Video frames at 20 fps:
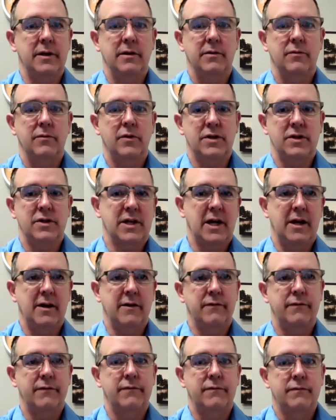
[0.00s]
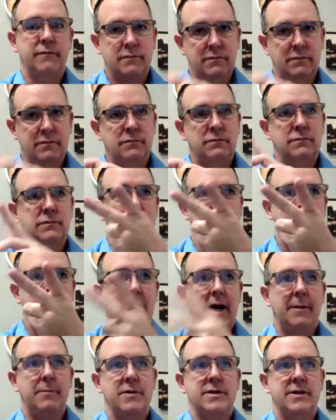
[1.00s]
which is kind of
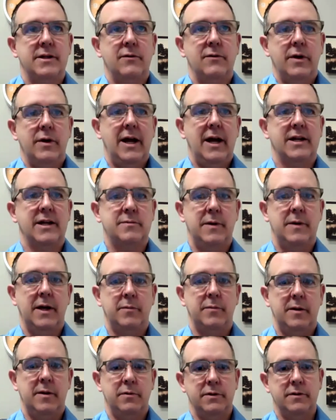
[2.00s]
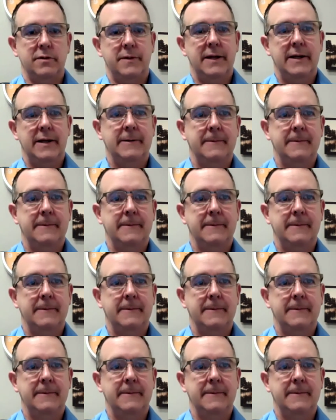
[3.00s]
opposite of what I expect people to be.